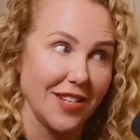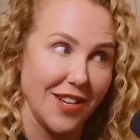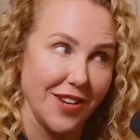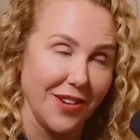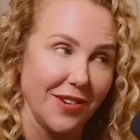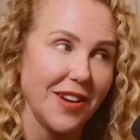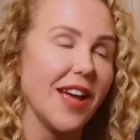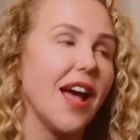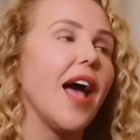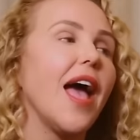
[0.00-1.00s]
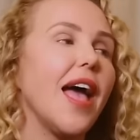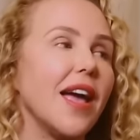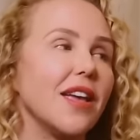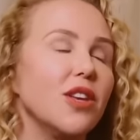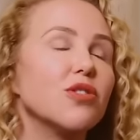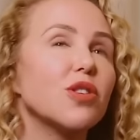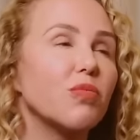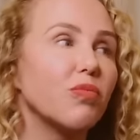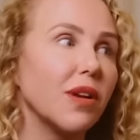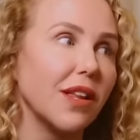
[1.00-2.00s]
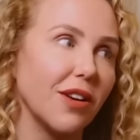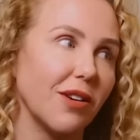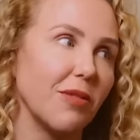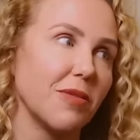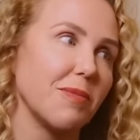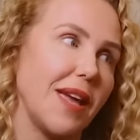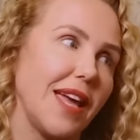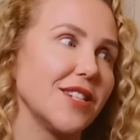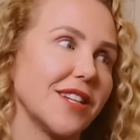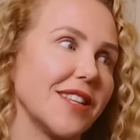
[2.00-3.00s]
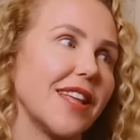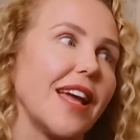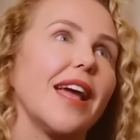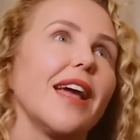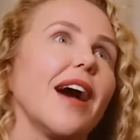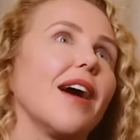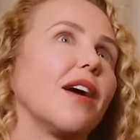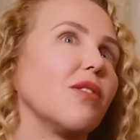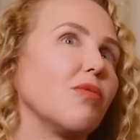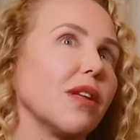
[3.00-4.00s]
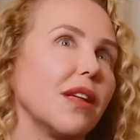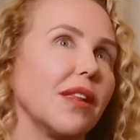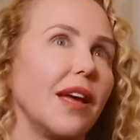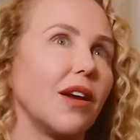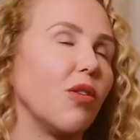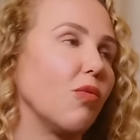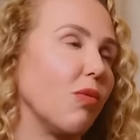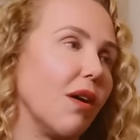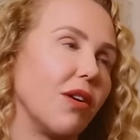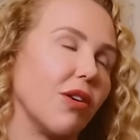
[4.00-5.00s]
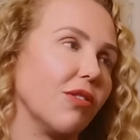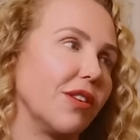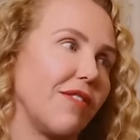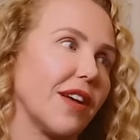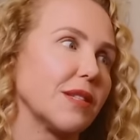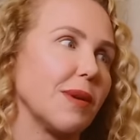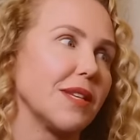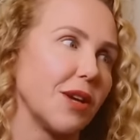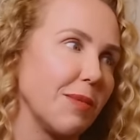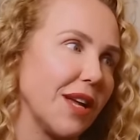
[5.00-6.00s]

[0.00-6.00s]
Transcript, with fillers: to you hey you should really hook up with my agent they could really like grow I your own still taking